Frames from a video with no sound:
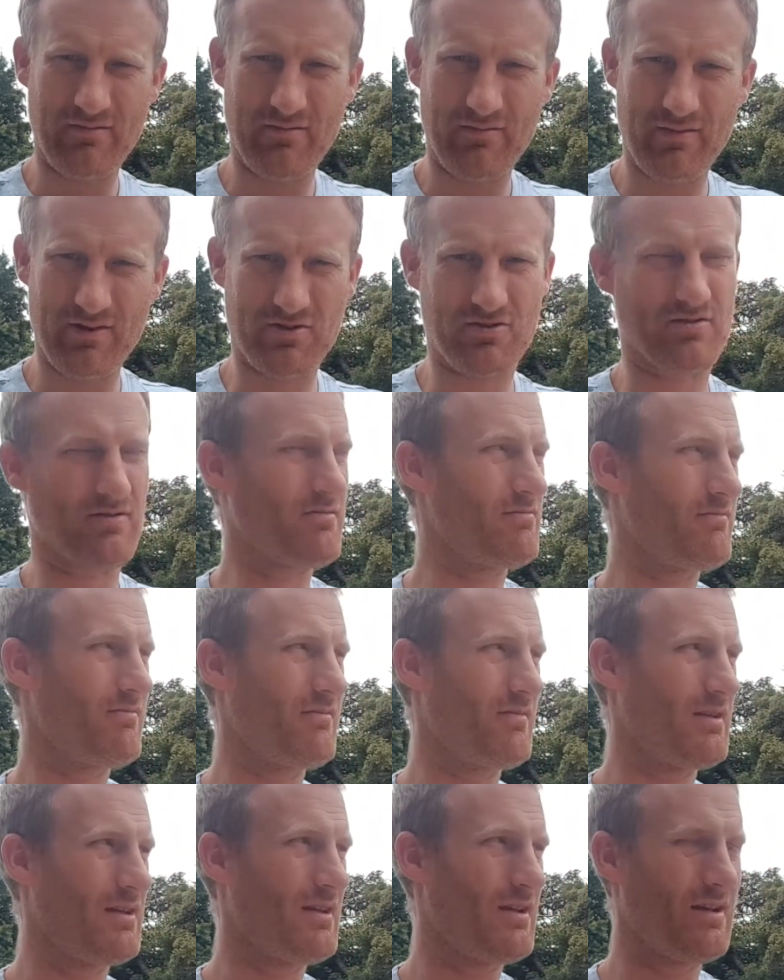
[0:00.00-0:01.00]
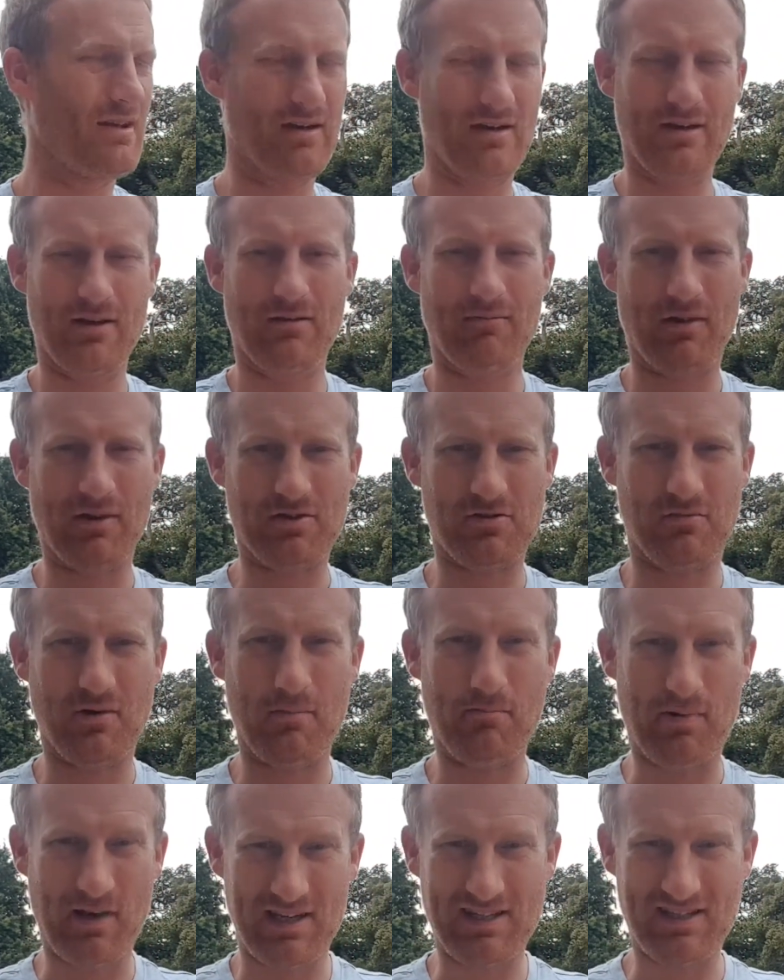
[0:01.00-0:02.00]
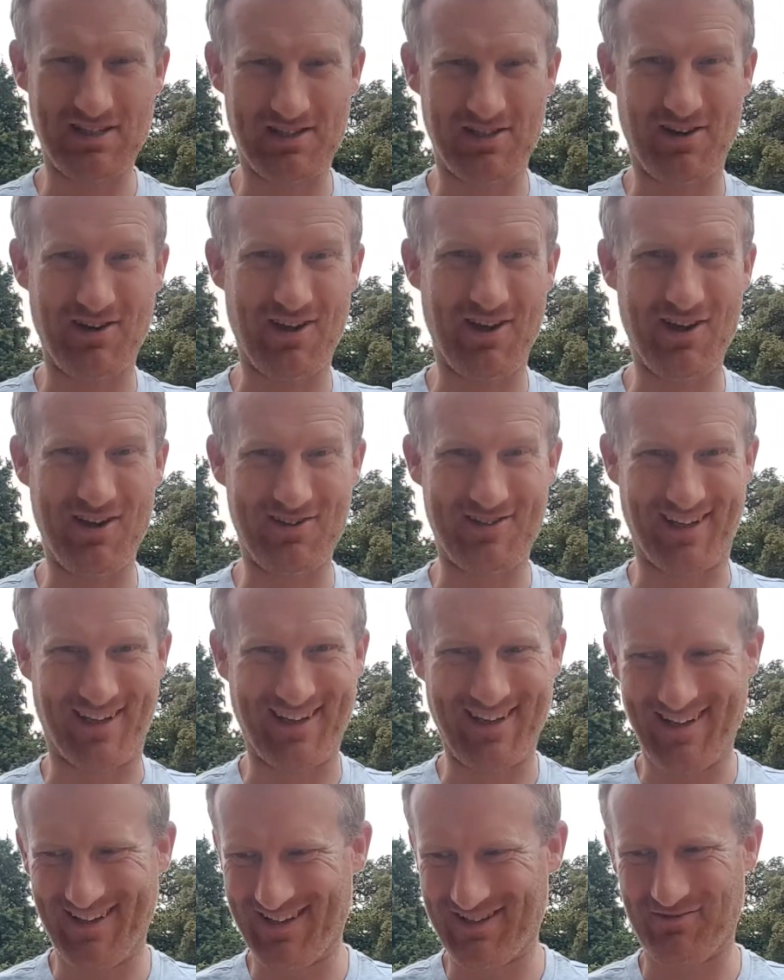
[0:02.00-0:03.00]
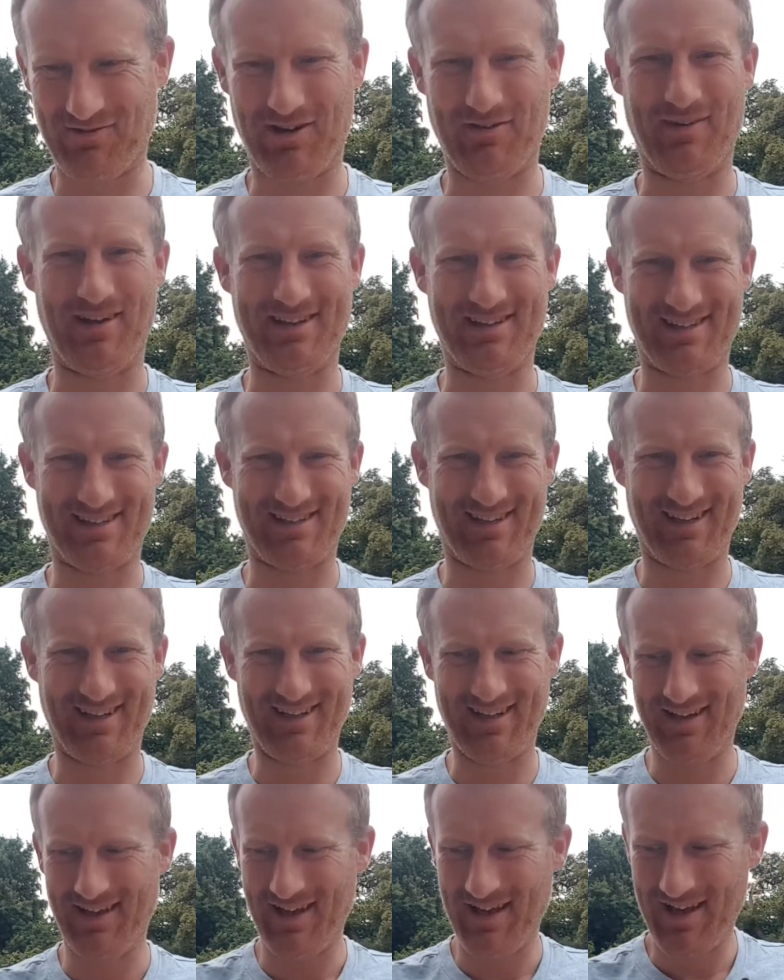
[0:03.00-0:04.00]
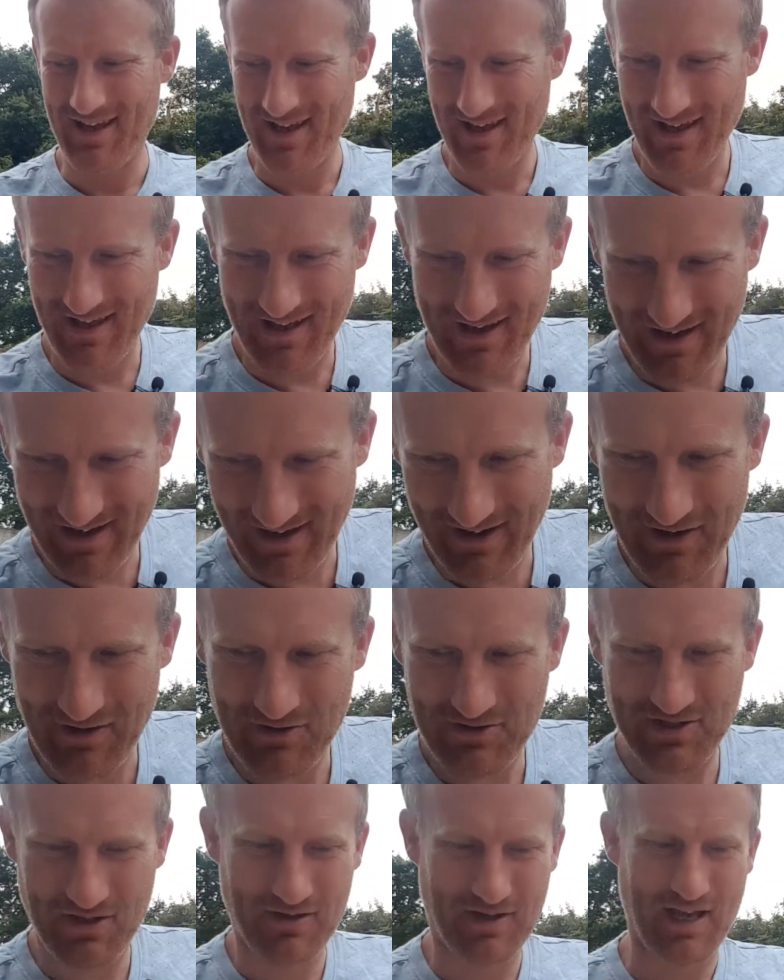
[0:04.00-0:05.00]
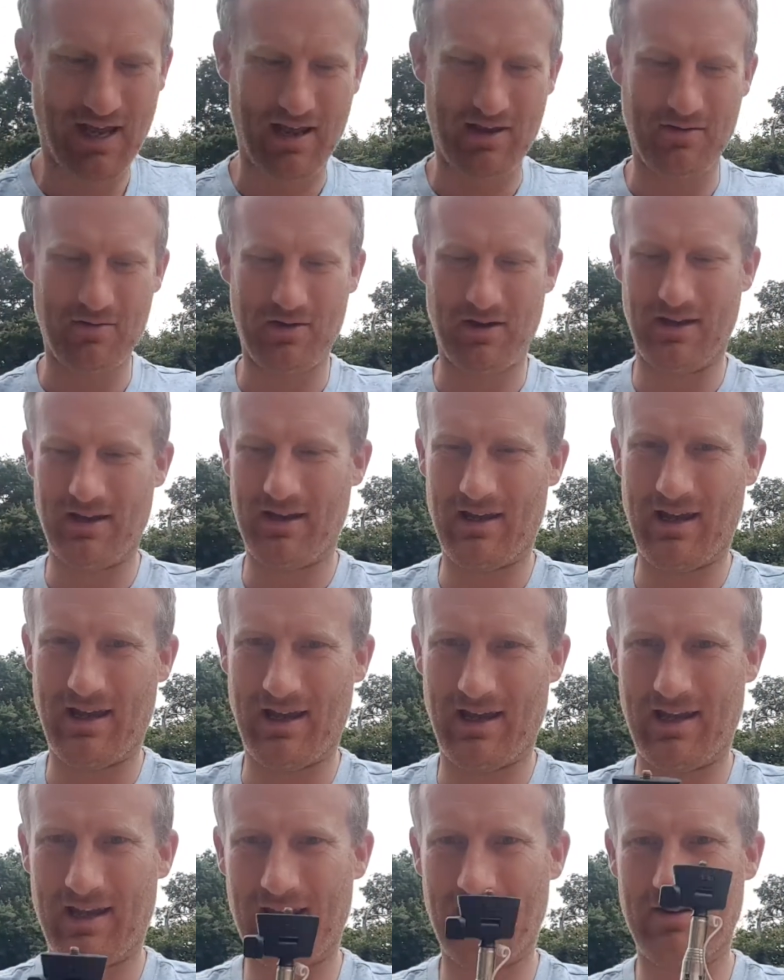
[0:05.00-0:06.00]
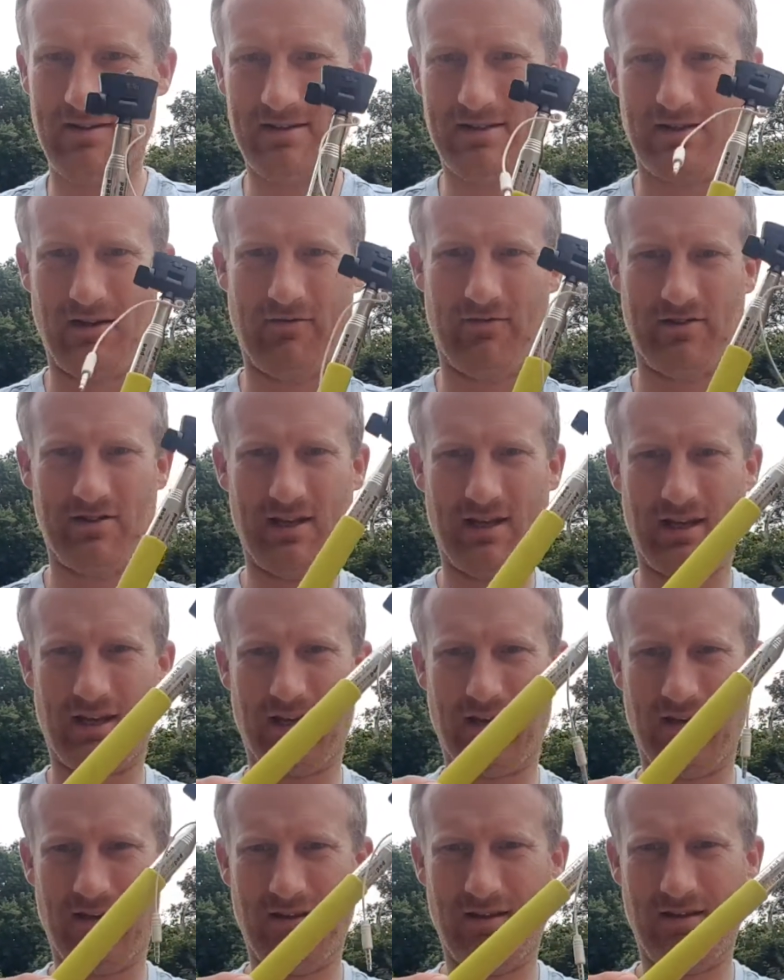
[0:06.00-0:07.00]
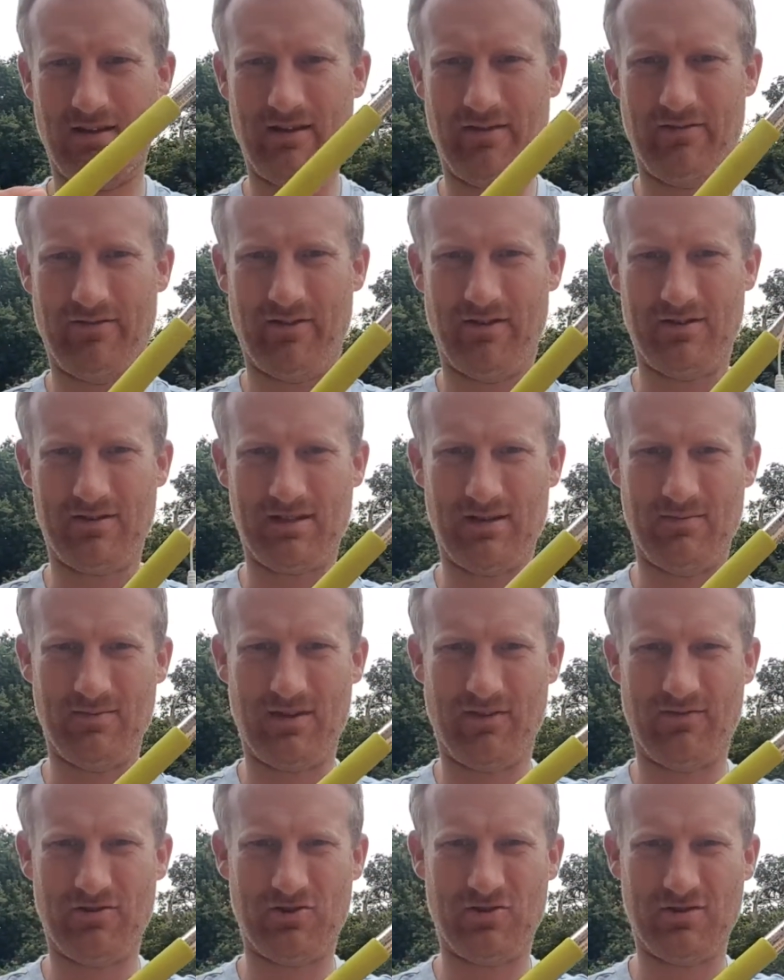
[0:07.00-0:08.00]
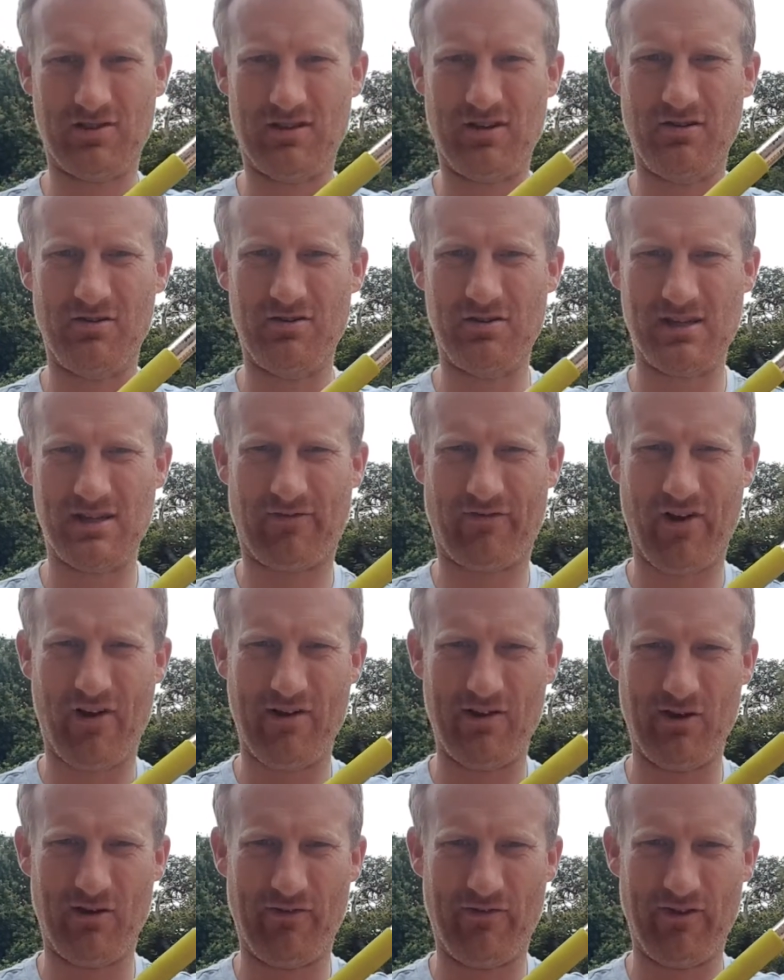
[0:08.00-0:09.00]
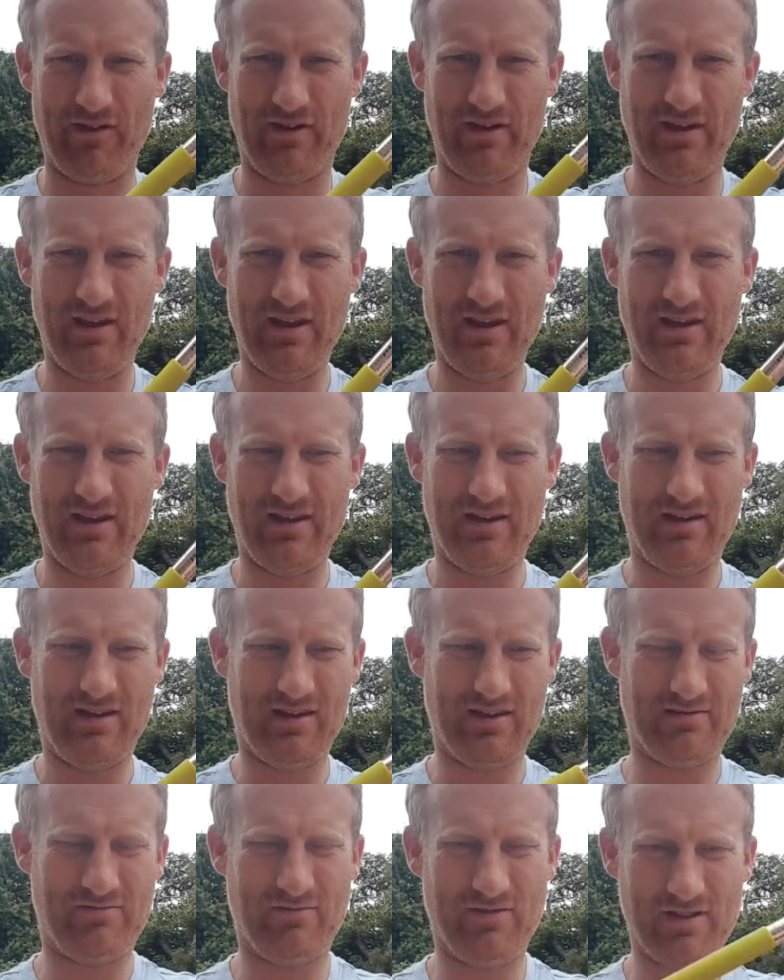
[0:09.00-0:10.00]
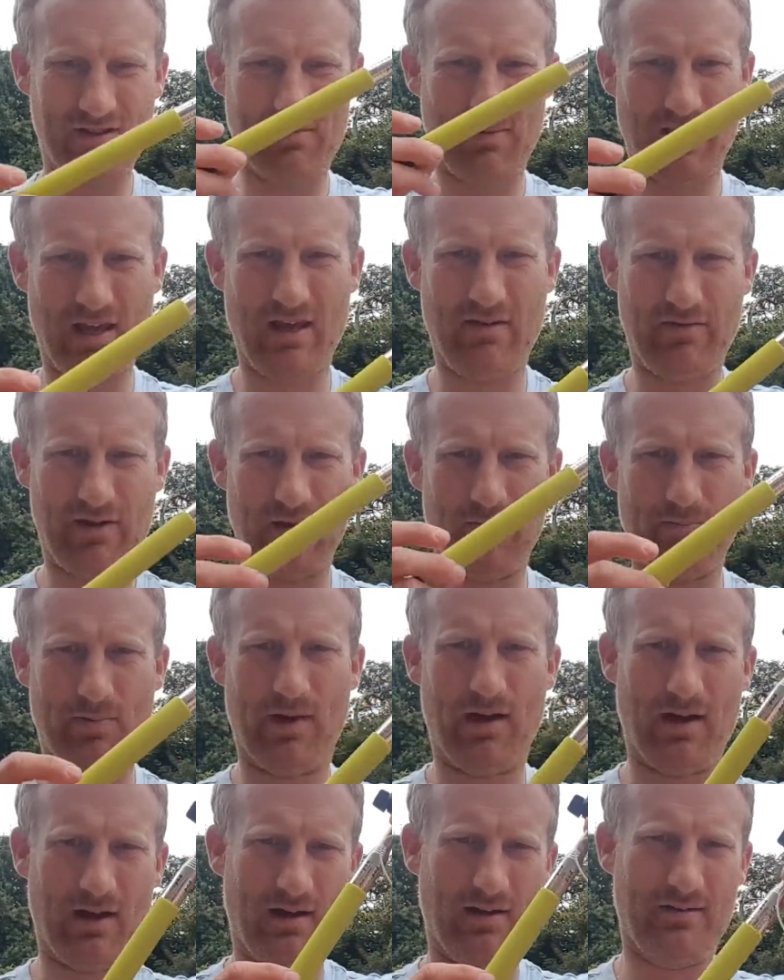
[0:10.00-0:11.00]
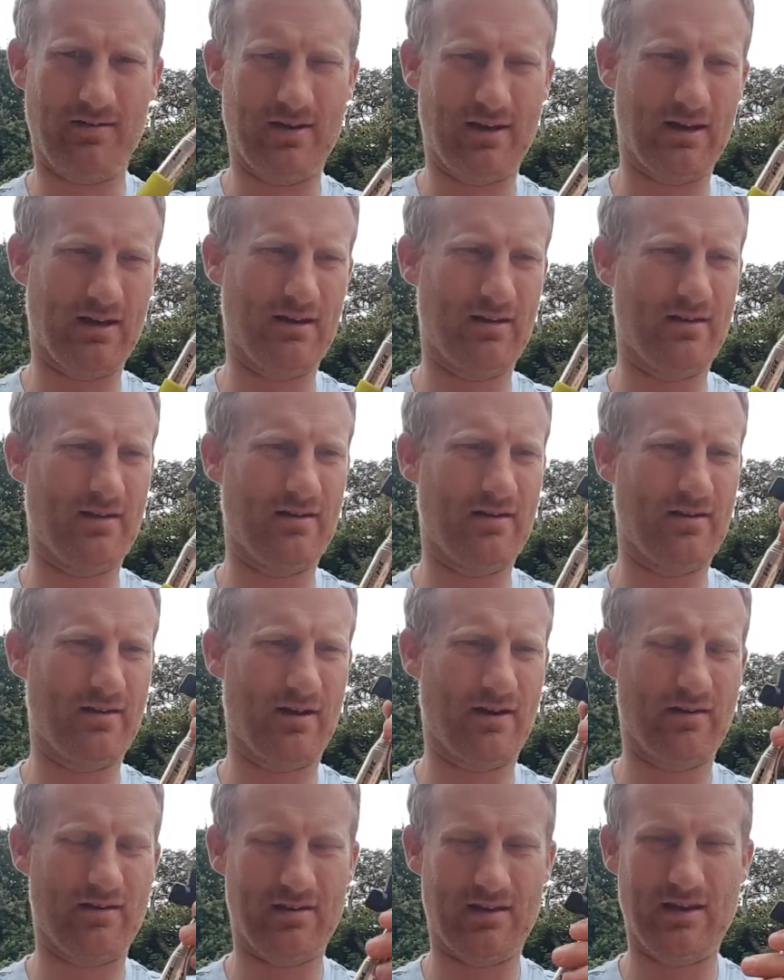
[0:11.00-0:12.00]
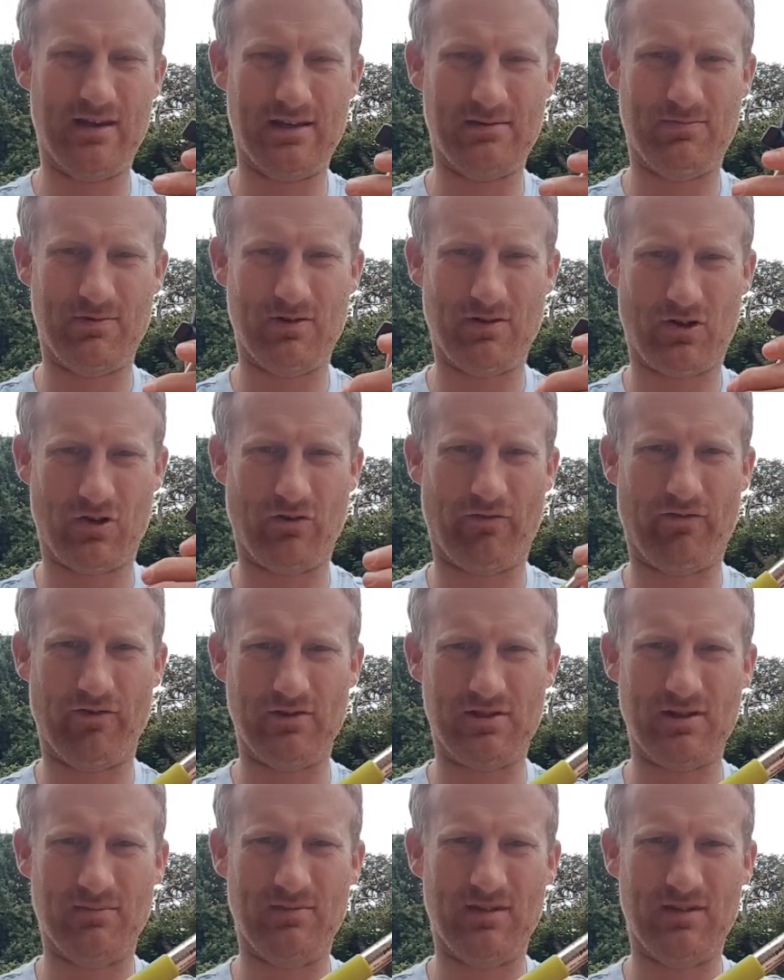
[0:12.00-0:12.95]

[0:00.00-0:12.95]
Make sure my blisters aren't hurting, is what I meant to say. I also carry a selfie stick for some different shots. Don't use this very often, It's reasonably heavy, but it's good for some